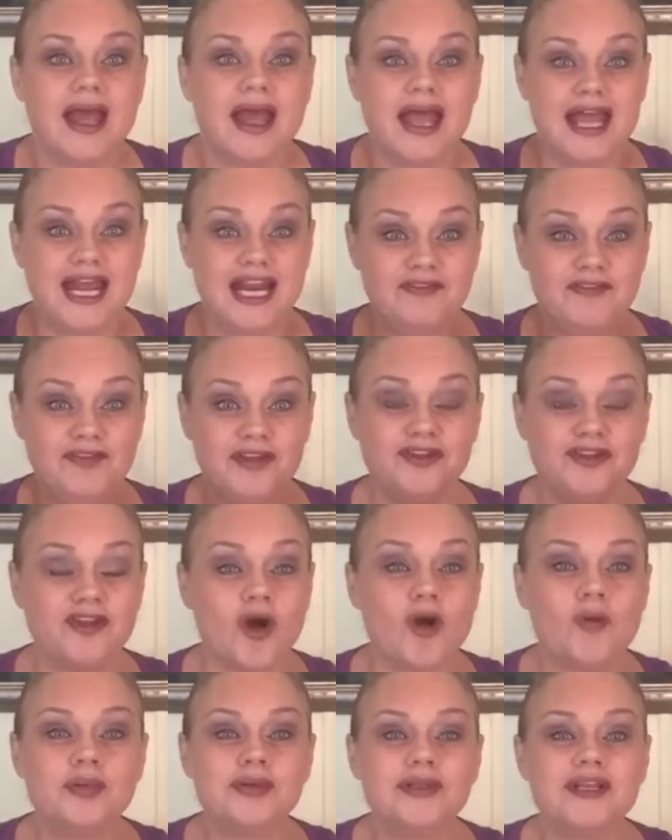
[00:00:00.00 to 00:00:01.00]
And if you
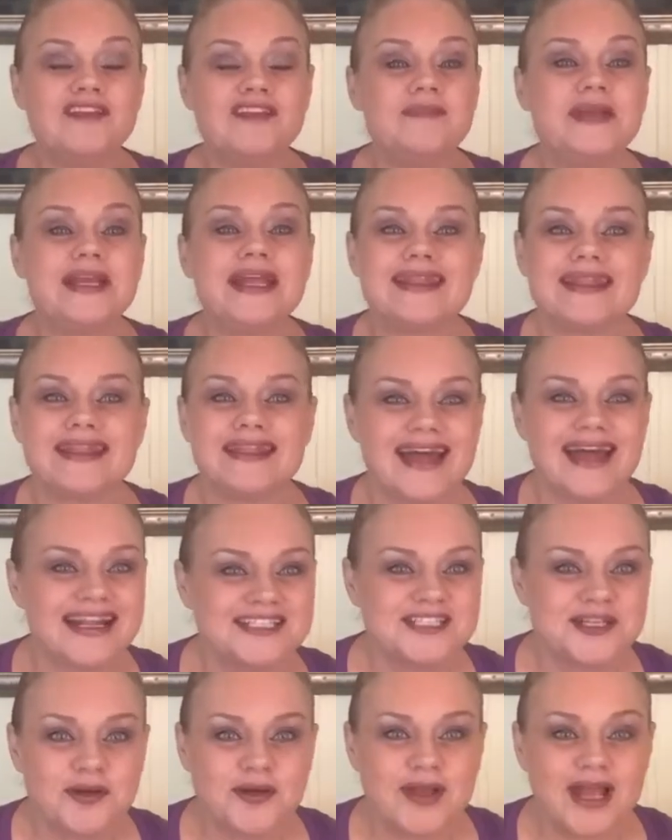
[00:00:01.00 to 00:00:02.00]
don't believe me,
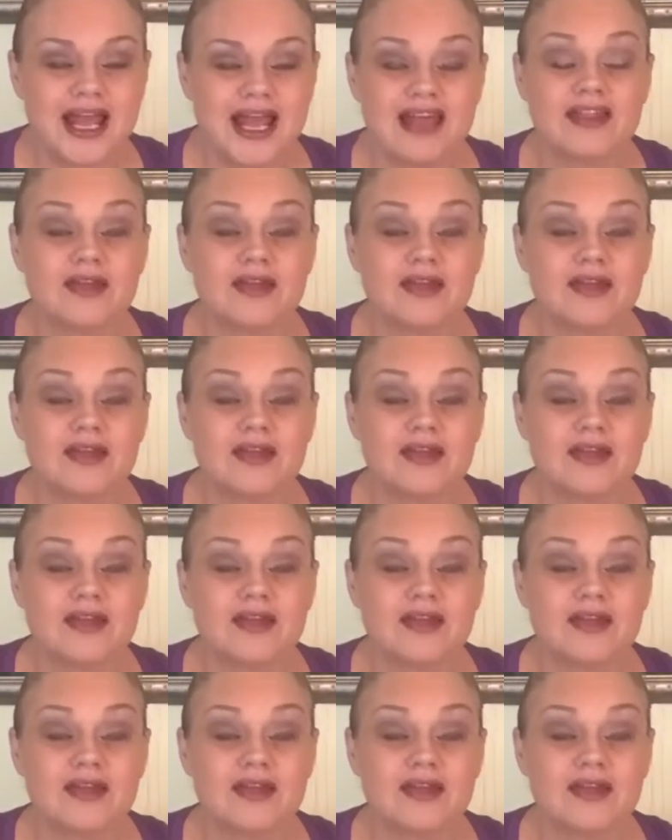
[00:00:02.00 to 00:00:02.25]
that's okay.